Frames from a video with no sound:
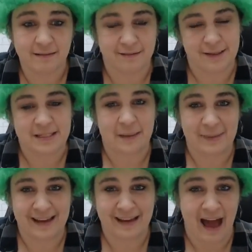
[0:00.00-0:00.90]
Well, it's not
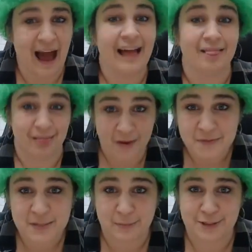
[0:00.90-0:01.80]
me. I love
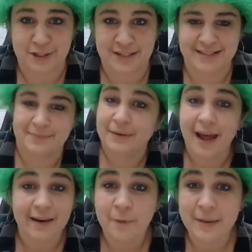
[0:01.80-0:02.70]
spreadsheets, but
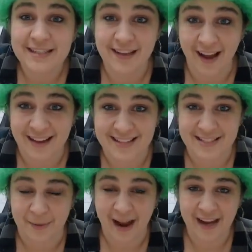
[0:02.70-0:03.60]
not everybody
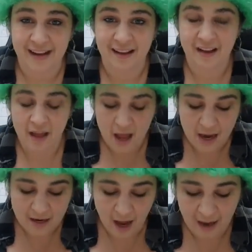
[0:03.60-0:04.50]
does, right?
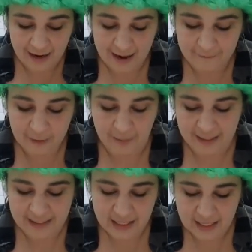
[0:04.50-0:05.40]
Not
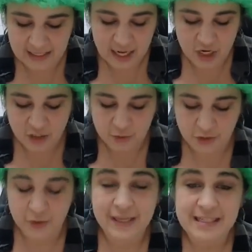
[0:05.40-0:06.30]
everybody does. So
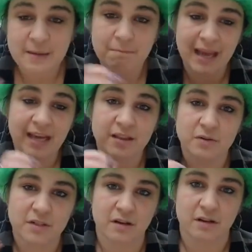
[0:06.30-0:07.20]
you get to make
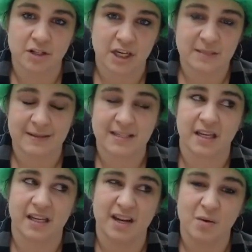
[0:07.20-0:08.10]
those little adjustments
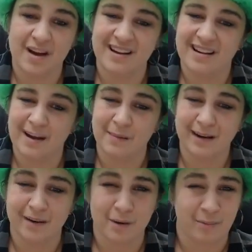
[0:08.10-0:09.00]
like, you know what? I'm going to
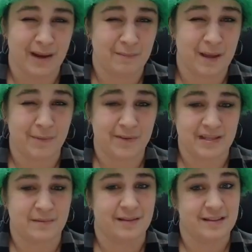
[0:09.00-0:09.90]
go with pen and paper
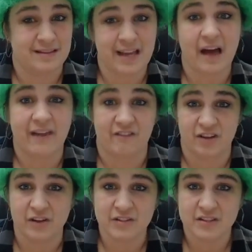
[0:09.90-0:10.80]
this month and see how that
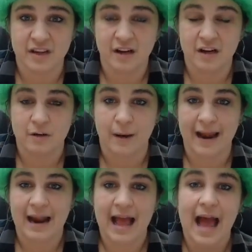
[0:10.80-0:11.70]
feels,
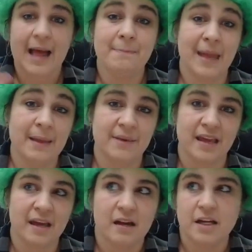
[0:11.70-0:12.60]
right? And
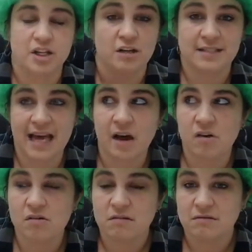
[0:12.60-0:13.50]
maybe turns
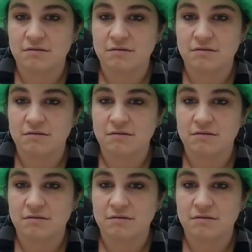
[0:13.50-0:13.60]
out